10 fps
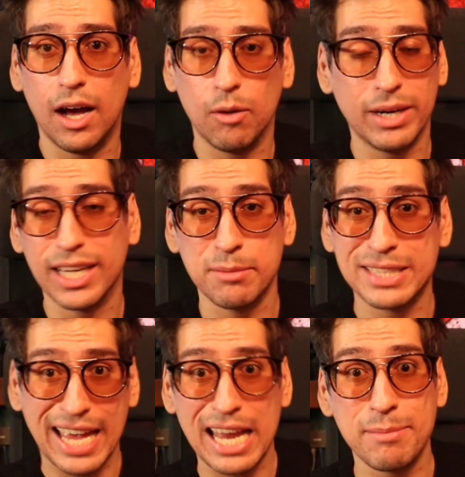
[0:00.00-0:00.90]
when it comes
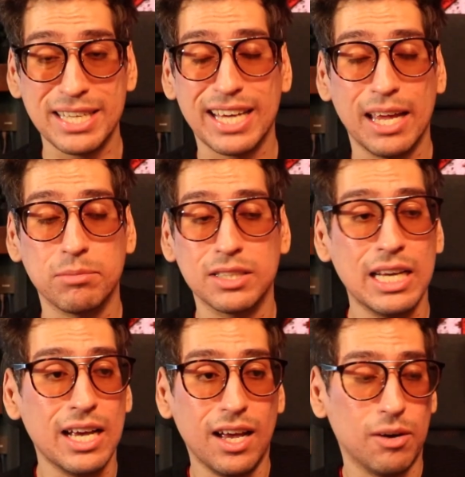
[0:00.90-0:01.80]
to enemy types,
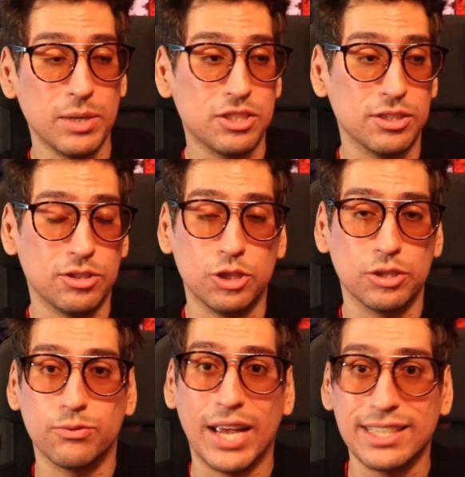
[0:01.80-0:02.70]
which is
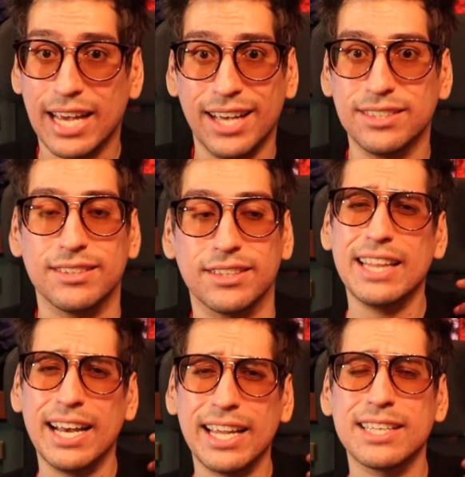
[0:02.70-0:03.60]
just fantastic.
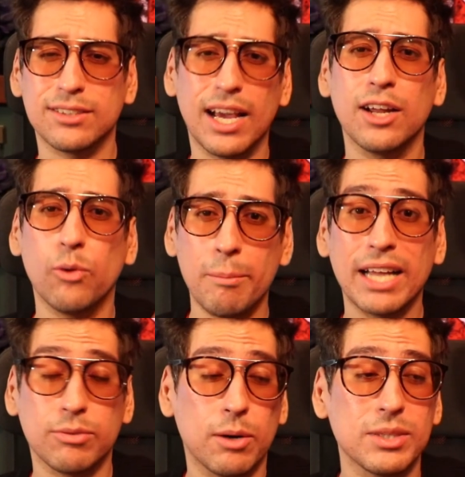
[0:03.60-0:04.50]
And I guess kind of going back
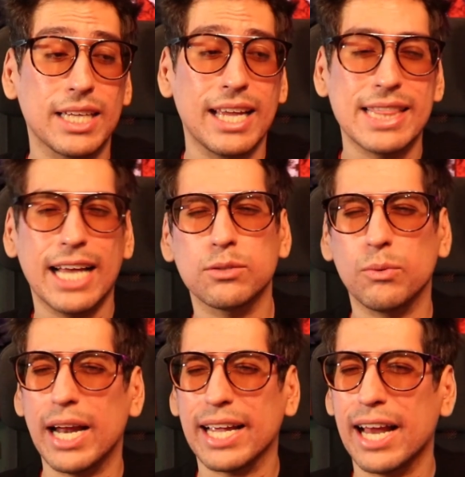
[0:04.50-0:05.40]
to what I was saying, that's what
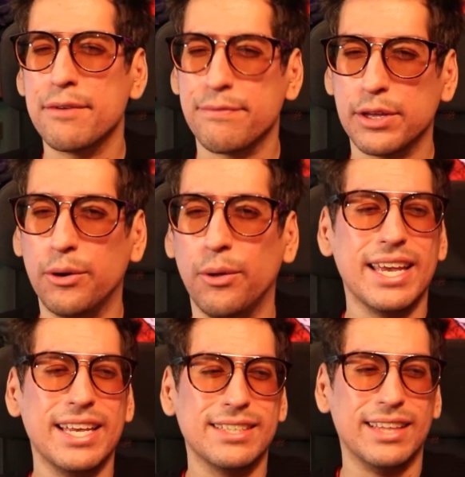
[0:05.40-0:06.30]
I kind of feel
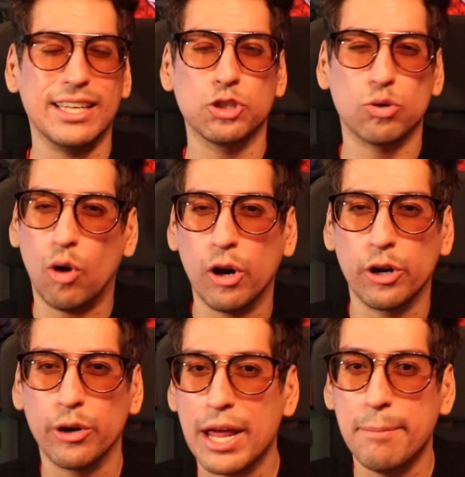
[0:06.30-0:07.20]
is like
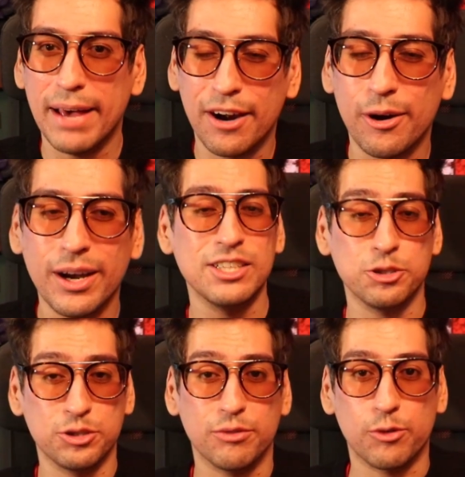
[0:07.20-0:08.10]
stronger and better than
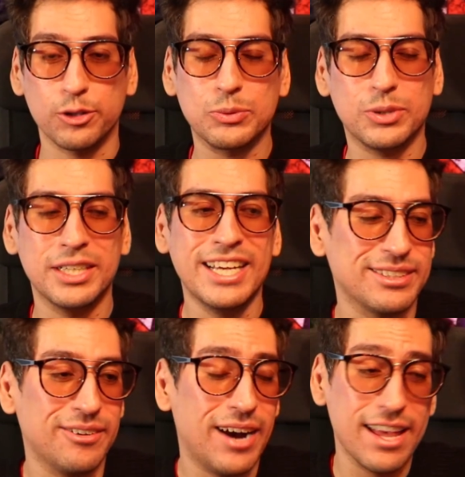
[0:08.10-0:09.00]
just the first one.
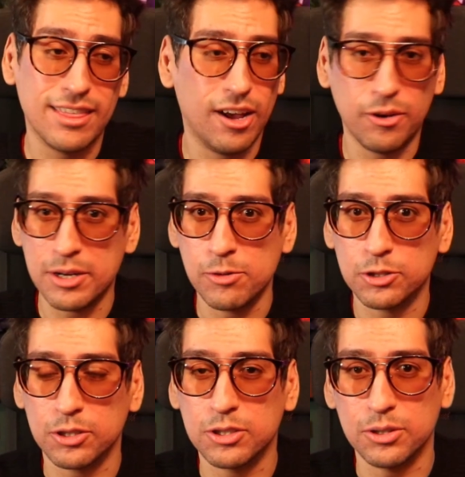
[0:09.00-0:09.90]
So I thought
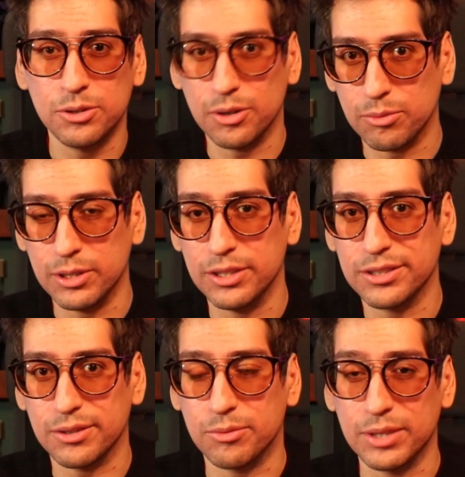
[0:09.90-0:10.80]
Onimusha 2
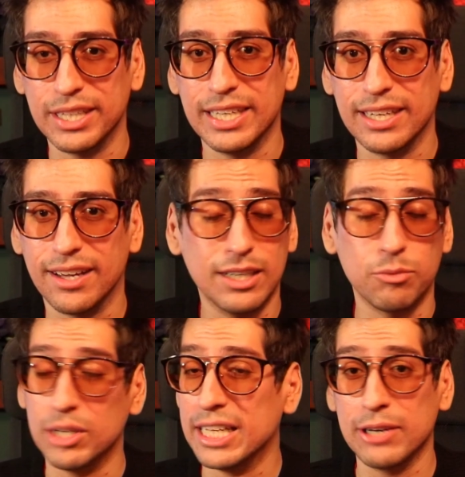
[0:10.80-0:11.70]
did a
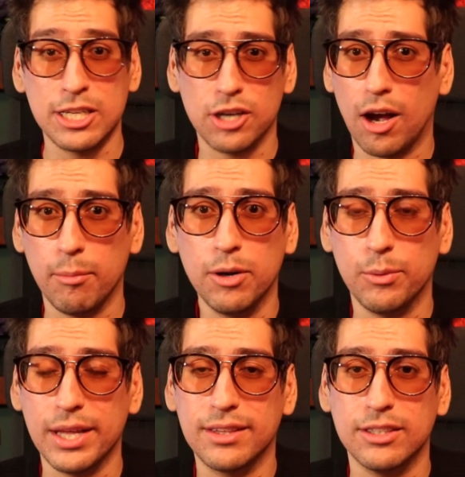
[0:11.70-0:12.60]
really great job
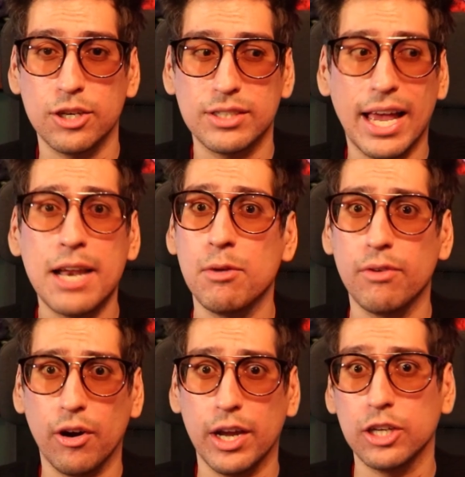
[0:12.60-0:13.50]
with just enemy
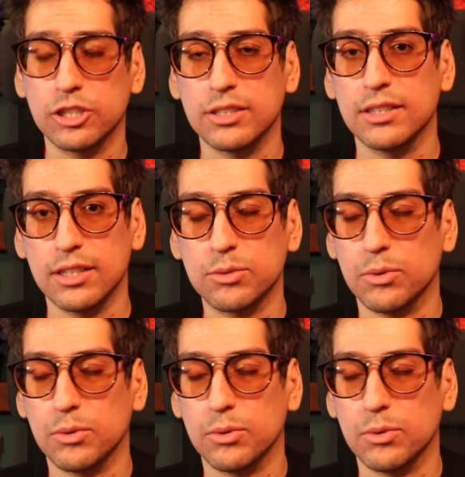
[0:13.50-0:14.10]
variations in this